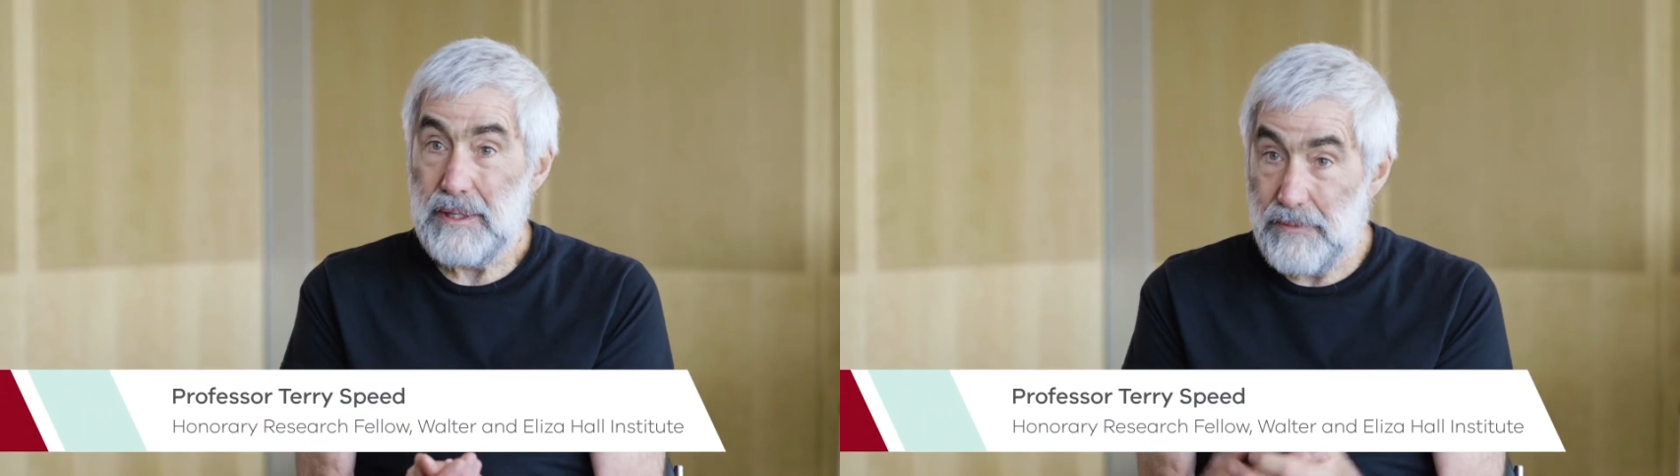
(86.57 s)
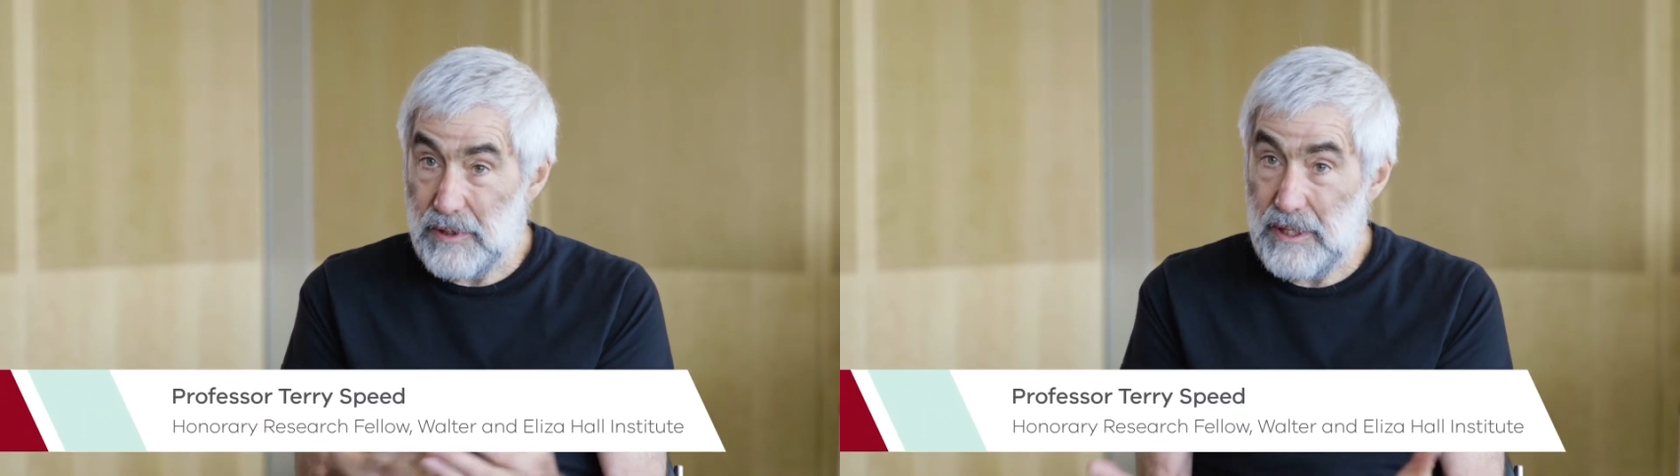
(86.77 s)

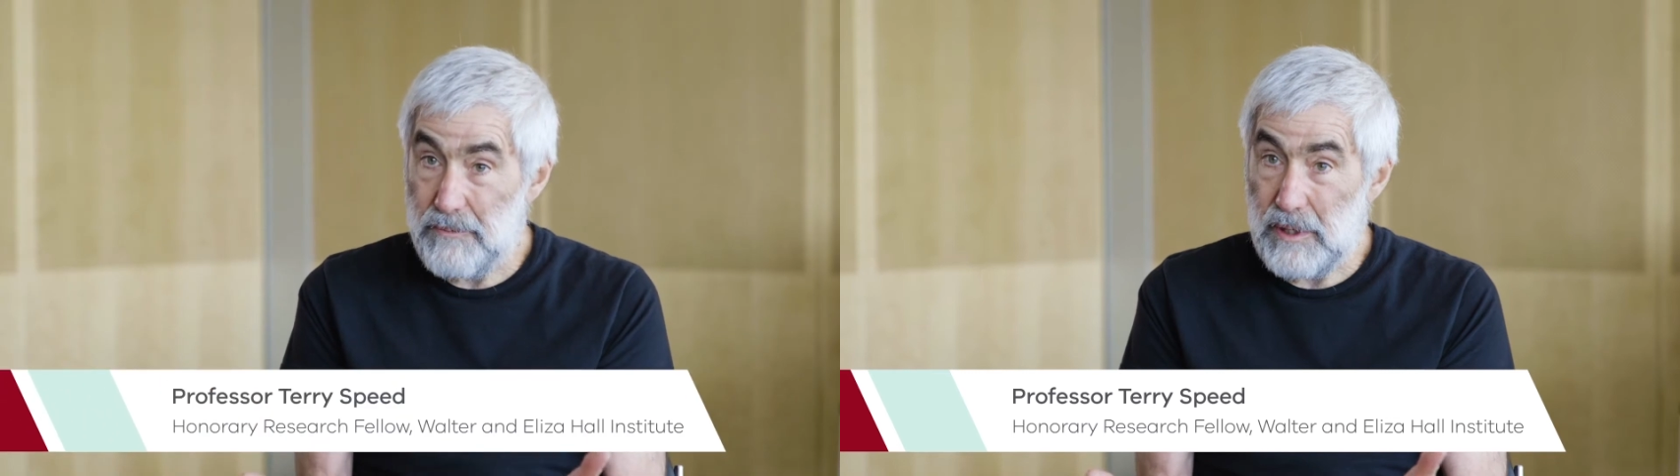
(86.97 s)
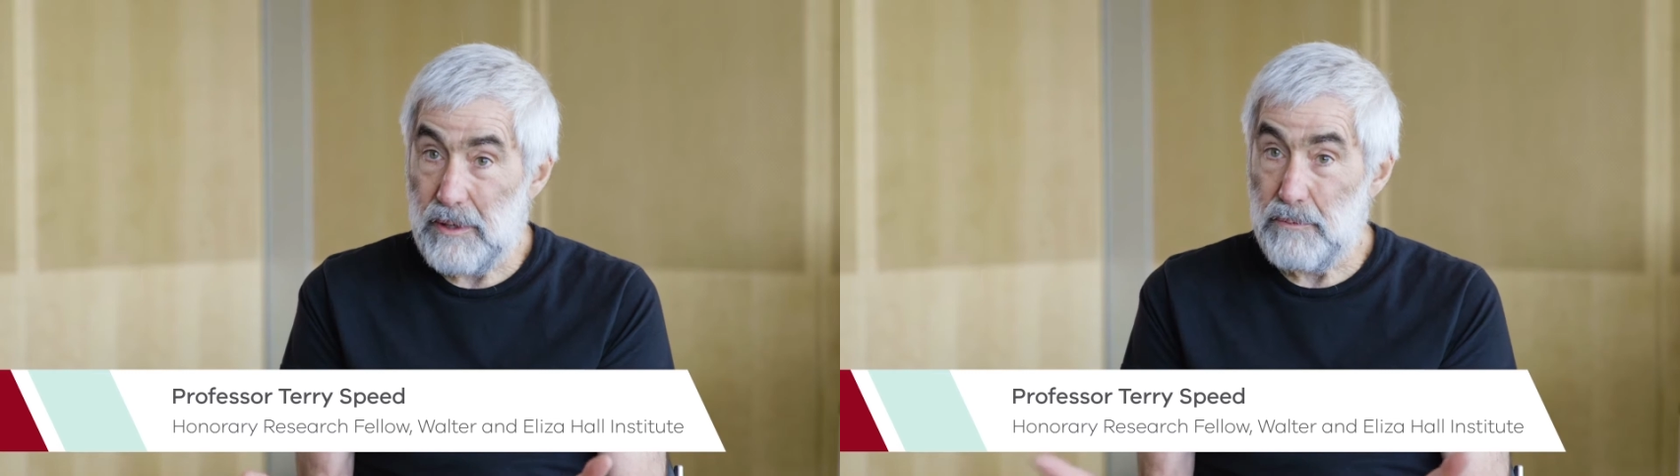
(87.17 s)
giving
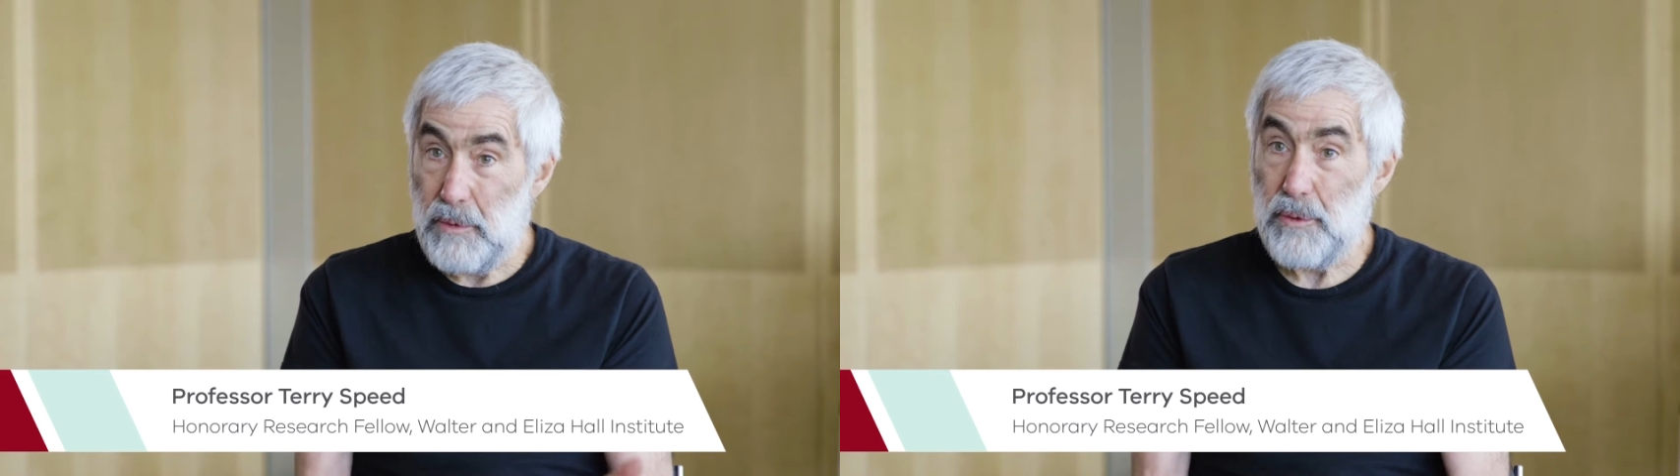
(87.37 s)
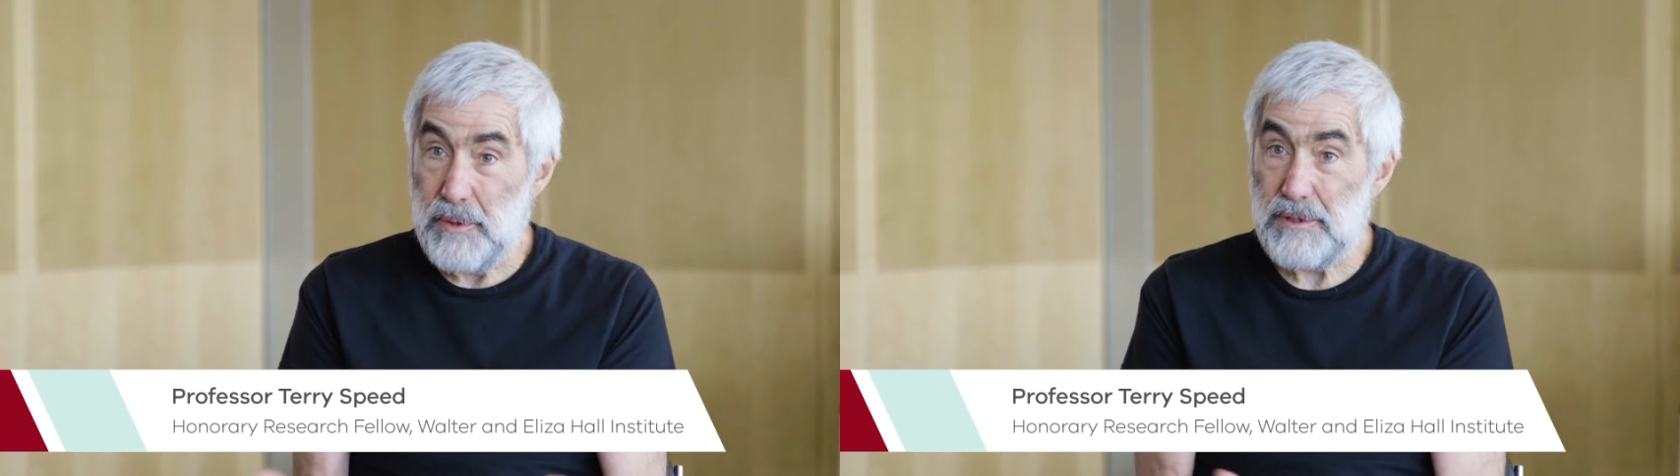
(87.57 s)
them a
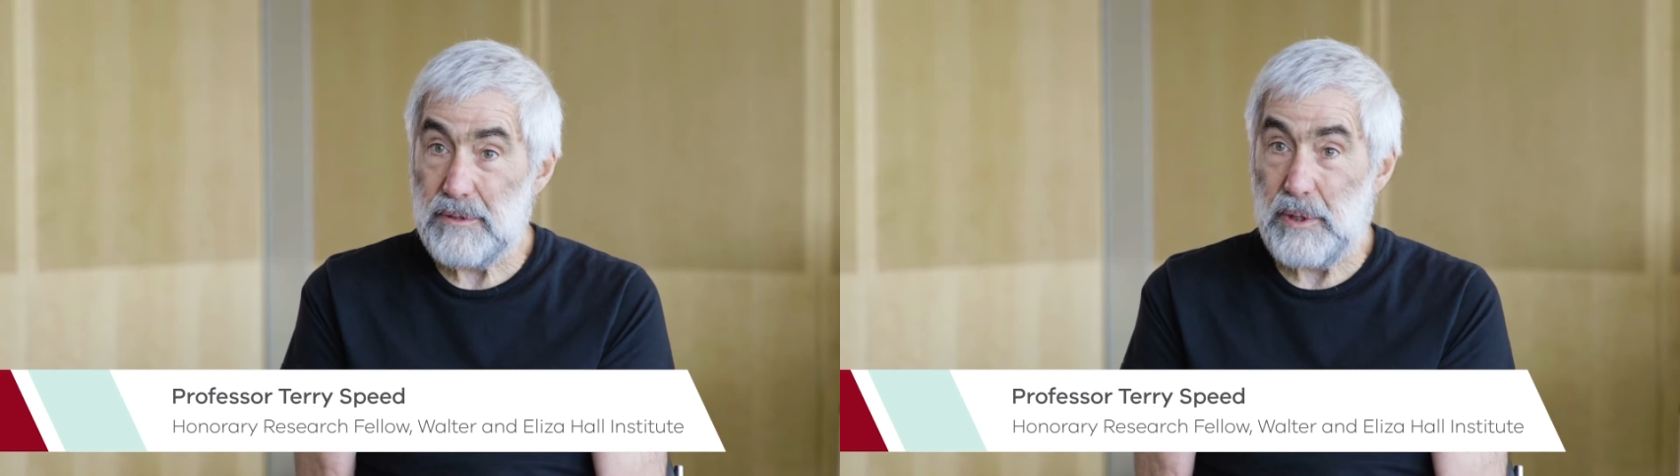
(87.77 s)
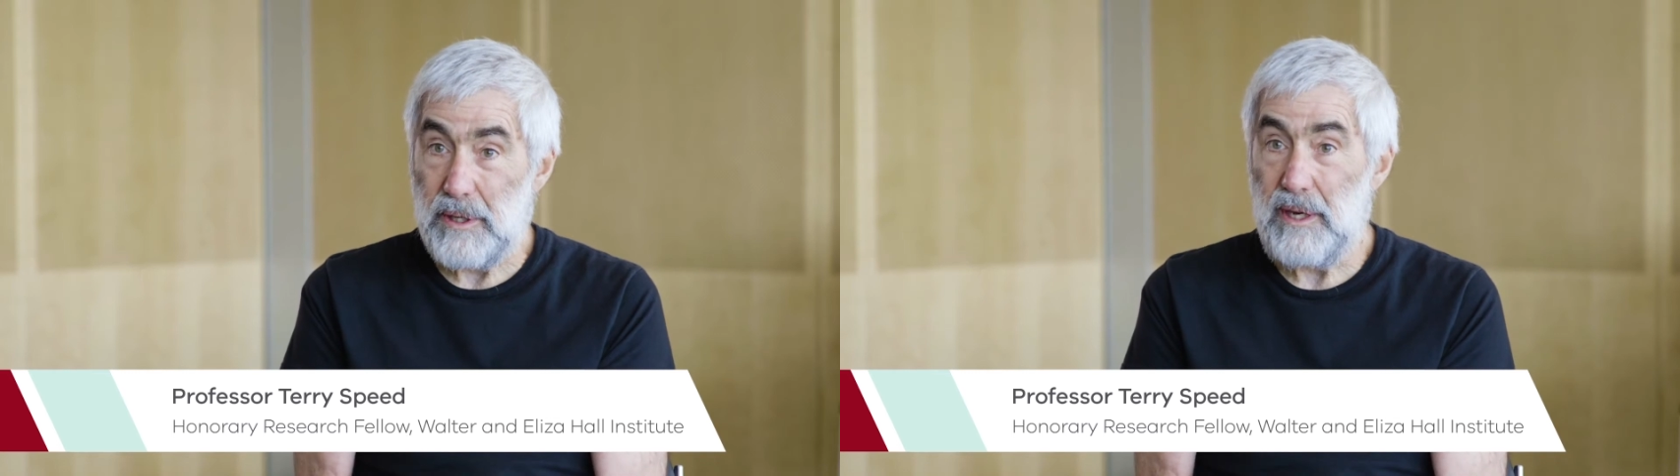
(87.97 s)
more
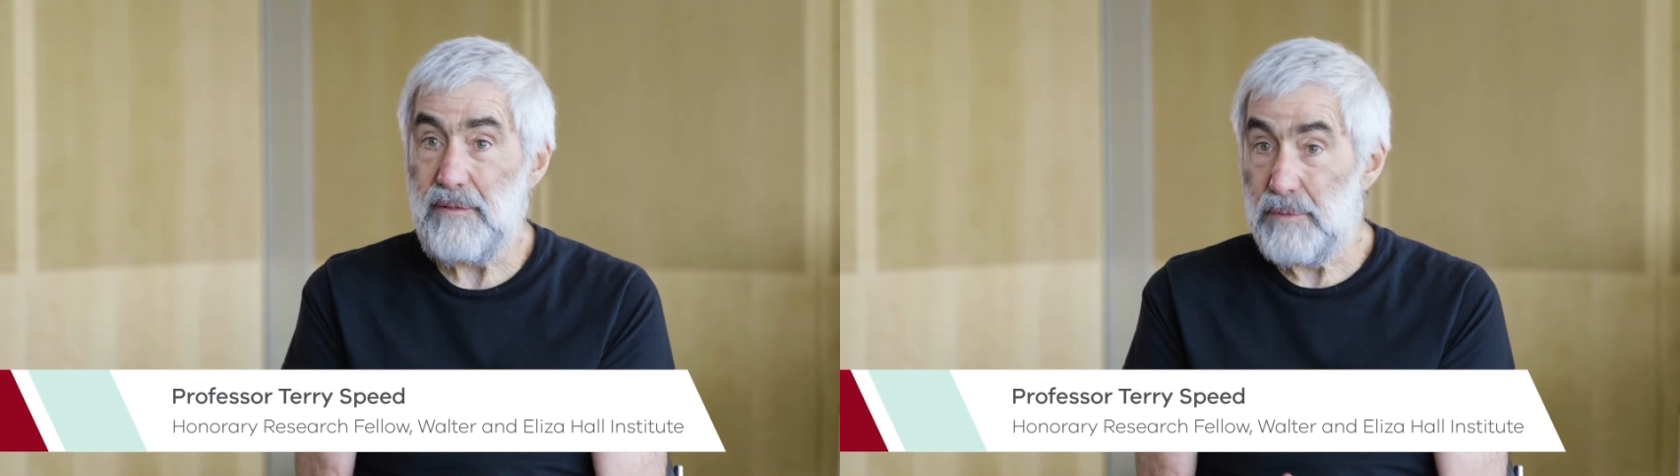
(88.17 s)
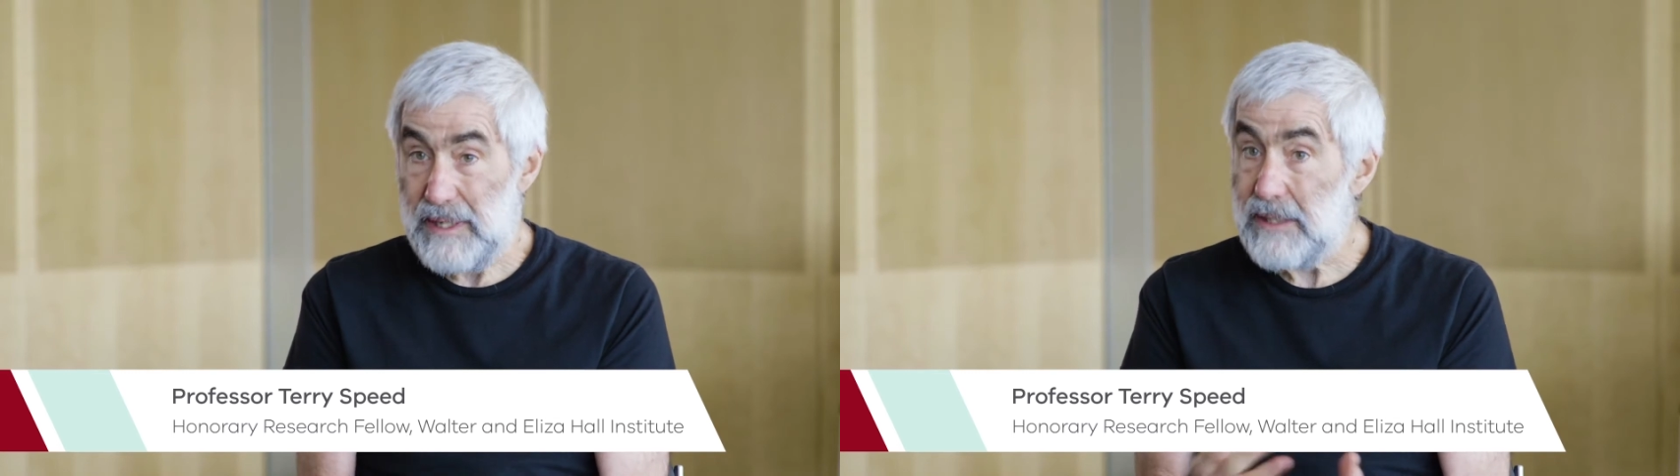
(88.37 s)
reasonable
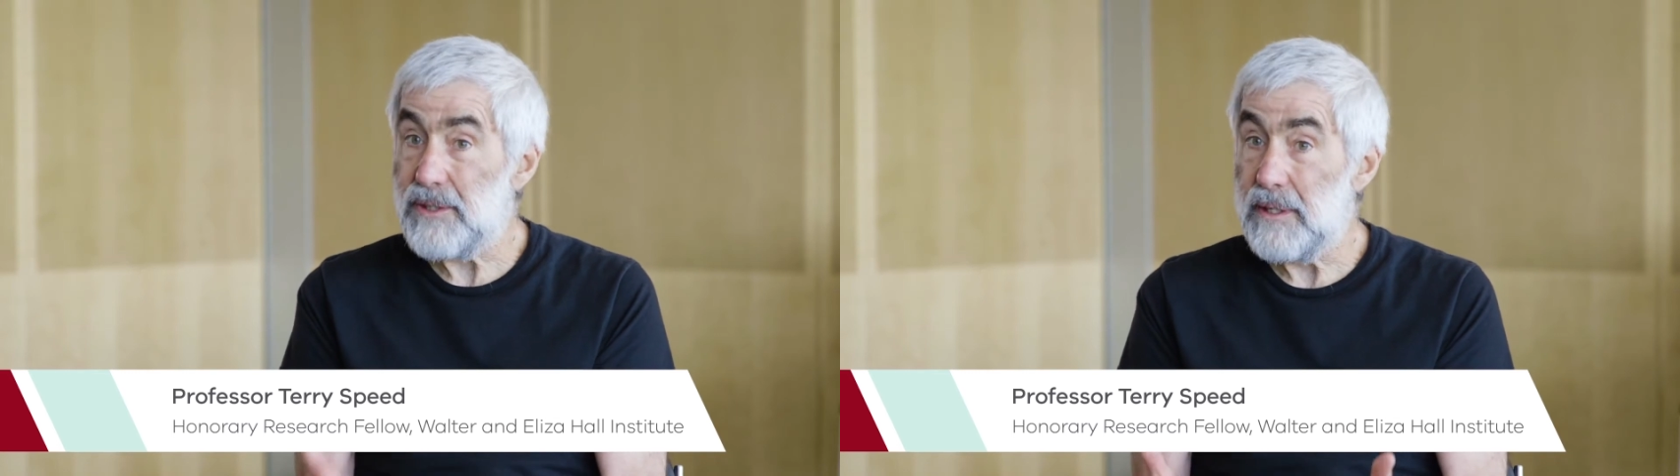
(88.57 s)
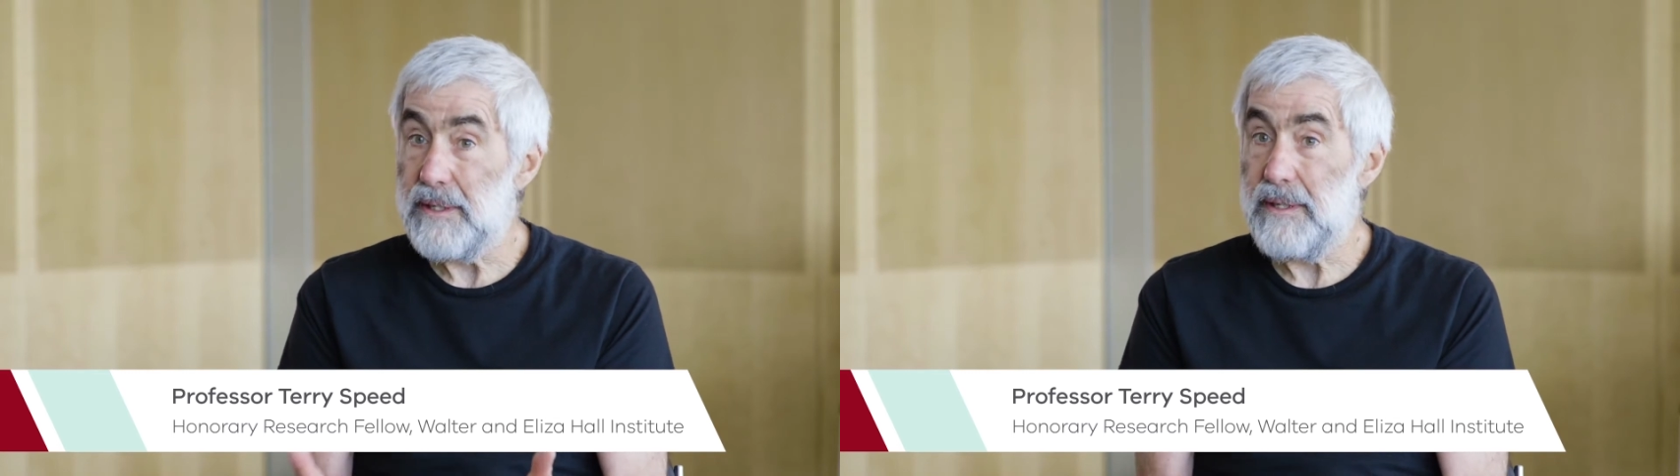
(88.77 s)
life, but
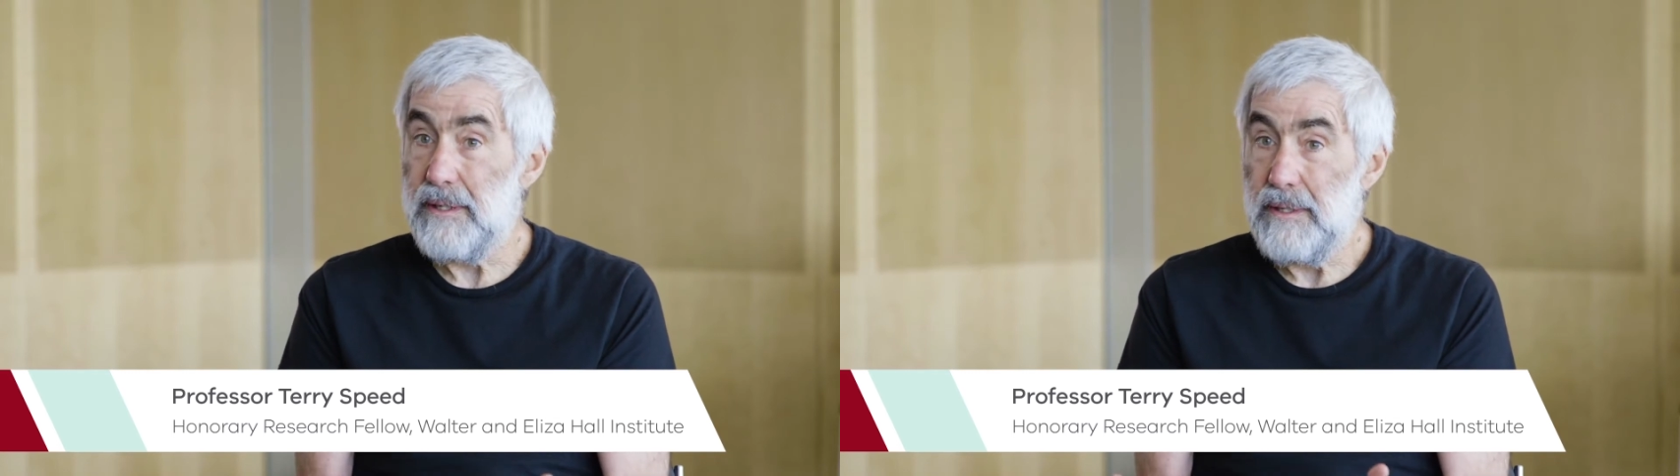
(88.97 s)
actually